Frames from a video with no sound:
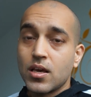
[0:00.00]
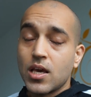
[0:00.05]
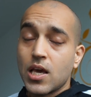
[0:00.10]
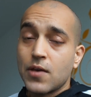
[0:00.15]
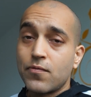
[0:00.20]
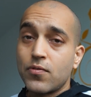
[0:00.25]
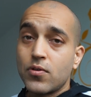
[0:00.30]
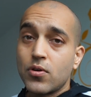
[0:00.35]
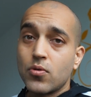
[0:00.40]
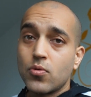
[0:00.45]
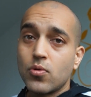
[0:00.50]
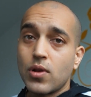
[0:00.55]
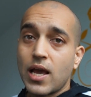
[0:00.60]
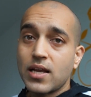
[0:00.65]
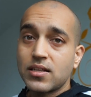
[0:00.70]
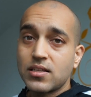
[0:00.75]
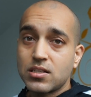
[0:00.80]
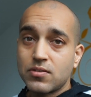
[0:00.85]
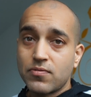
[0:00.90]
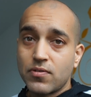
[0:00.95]
If you
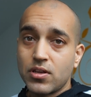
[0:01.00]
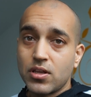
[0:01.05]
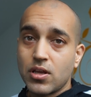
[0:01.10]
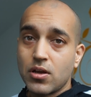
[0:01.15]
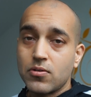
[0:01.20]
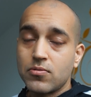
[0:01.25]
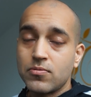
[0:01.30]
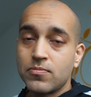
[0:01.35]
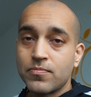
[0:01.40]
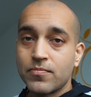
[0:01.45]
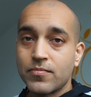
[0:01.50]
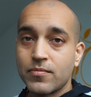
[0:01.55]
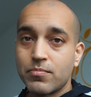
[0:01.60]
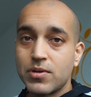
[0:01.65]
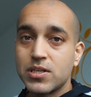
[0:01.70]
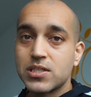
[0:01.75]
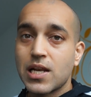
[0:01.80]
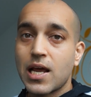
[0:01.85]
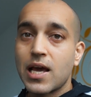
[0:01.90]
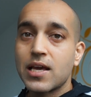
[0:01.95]
like this video,
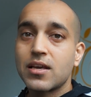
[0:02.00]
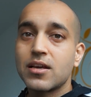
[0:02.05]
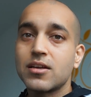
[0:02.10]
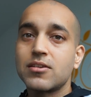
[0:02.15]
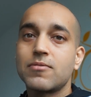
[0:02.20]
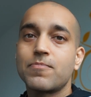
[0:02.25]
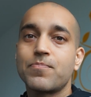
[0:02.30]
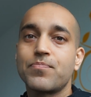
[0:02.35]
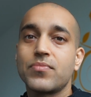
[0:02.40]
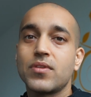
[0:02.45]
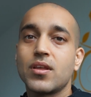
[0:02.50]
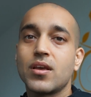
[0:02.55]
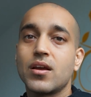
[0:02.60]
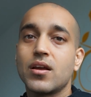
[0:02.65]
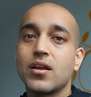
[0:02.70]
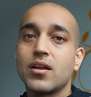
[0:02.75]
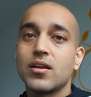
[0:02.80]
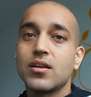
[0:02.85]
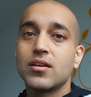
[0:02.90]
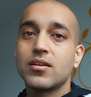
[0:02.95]
please like it,
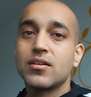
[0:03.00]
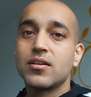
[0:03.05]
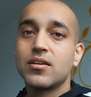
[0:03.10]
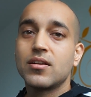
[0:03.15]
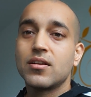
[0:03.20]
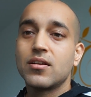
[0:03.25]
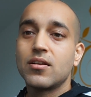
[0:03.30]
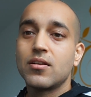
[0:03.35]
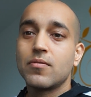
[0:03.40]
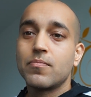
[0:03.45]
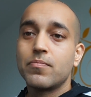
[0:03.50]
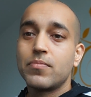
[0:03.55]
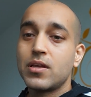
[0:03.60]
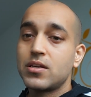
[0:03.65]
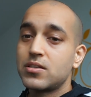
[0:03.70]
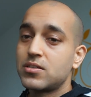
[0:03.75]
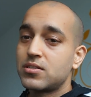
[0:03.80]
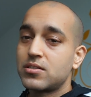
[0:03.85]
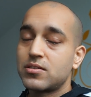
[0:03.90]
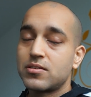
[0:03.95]
and
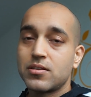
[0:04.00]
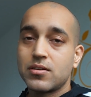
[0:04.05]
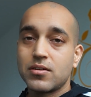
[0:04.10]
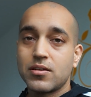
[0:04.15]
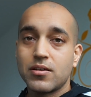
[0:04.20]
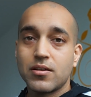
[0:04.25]
please